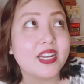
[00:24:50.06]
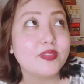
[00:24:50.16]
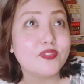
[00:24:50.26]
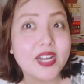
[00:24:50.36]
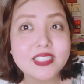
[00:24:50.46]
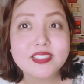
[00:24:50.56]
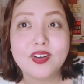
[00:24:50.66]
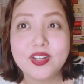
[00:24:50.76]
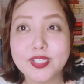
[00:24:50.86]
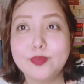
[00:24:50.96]
advanced
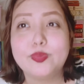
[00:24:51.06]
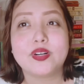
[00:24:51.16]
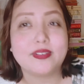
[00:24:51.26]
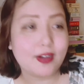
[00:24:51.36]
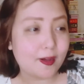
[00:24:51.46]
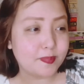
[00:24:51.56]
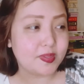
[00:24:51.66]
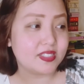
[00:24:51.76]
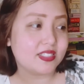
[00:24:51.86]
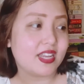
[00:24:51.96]
audiobook
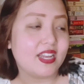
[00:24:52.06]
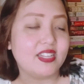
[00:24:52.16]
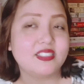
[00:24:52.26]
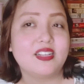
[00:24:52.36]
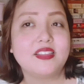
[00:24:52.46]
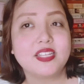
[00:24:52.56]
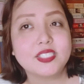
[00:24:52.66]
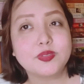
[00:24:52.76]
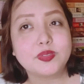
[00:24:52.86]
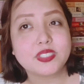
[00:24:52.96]
copies, and
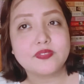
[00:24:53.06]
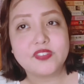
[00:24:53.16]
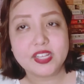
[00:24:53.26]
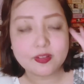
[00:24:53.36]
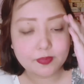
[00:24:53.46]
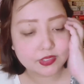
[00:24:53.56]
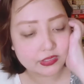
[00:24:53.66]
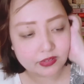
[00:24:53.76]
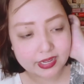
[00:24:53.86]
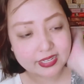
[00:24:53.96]
this one was available,
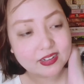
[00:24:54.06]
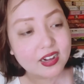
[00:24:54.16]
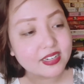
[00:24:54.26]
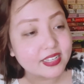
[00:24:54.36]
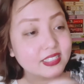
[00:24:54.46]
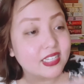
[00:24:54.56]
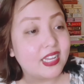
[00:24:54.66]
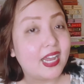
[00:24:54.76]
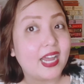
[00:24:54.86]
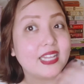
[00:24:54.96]
so I got it.
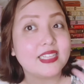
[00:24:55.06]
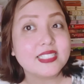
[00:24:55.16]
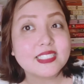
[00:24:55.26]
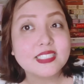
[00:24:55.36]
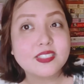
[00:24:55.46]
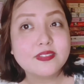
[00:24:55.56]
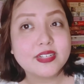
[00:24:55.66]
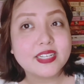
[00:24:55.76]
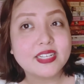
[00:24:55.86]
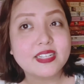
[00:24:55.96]
I listened to
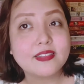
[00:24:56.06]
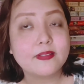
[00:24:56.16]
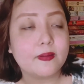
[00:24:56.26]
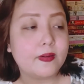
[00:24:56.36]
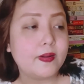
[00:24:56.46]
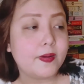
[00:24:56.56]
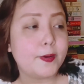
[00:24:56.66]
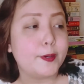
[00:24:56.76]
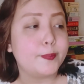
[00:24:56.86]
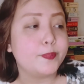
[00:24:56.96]
it,
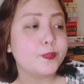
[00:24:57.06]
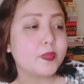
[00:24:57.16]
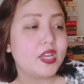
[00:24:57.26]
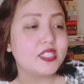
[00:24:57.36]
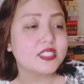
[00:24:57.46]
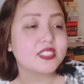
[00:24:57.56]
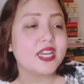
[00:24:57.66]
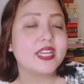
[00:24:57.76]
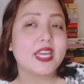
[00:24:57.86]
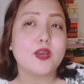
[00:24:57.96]
and it's
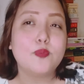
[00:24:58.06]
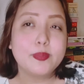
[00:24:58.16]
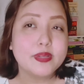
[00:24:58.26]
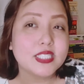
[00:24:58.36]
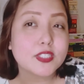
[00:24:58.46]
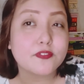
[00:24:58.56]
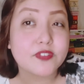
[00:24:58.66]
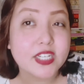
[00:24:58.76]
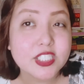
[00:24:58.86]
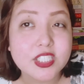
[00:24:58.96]
like a women's
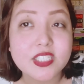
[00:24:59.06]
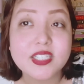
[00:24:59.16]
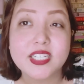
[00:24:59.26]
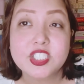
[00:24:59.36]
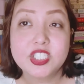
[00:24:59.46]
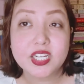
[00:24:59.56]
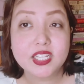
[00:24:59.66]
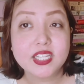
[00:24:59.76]
fiction, like chick